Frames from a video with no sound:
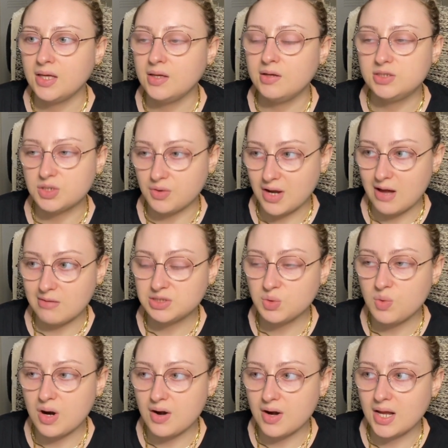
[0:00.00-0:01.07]
You don't have to
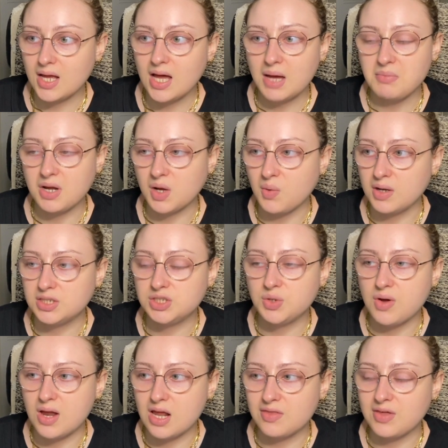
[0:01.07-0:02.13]
worry. I'm not going to do
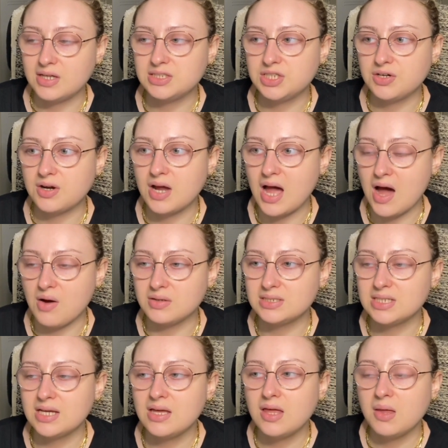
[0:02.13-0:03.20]
anything to your
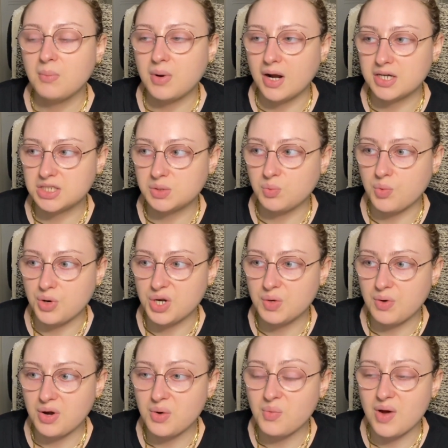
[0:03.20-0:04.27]
account, but I should warn you
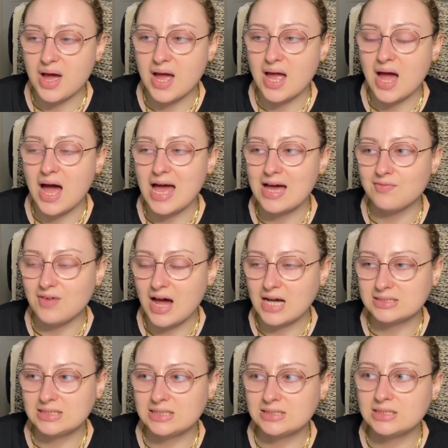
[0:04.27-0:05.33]
right away, I have
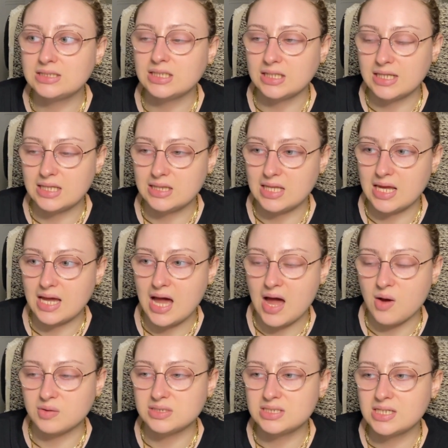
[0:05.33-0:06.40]
access to delete the
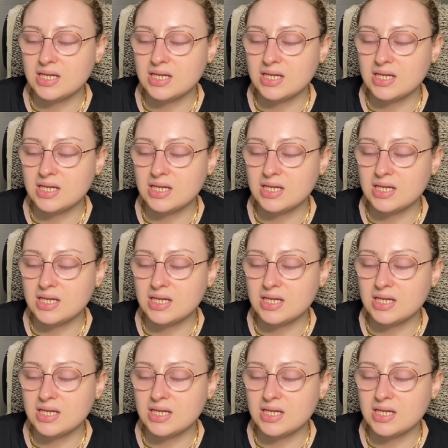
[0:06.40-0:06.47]
account.